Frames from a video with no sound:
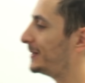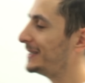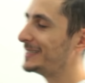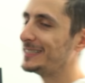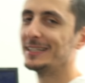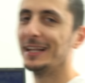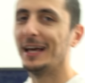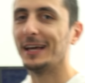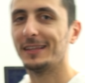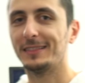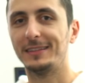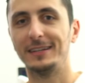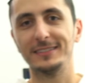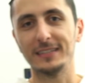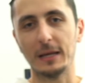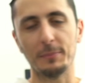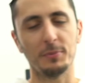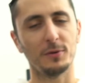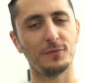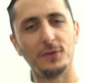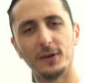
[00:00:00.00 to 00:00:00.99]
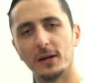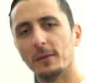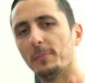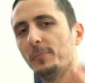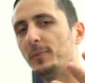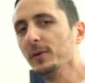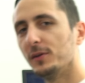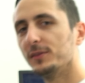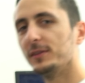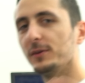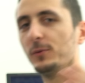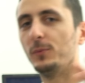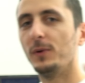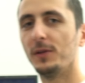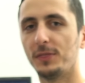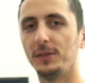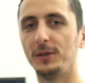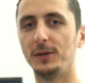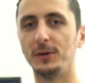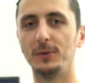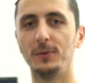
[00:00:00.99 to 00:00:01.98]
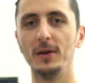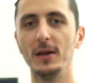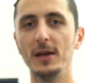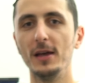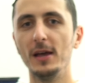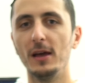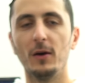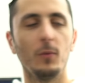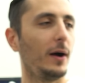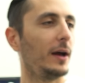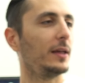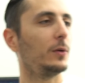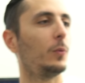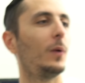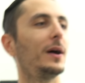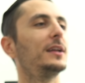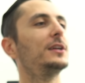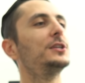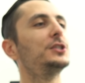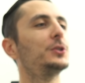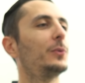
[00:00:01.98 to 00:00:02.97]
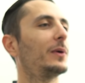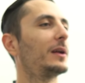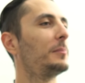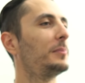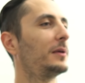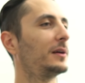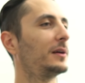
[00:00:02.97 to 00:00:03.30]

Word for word: P C like this, I prefer to build it with you. Why? Why didn't you want to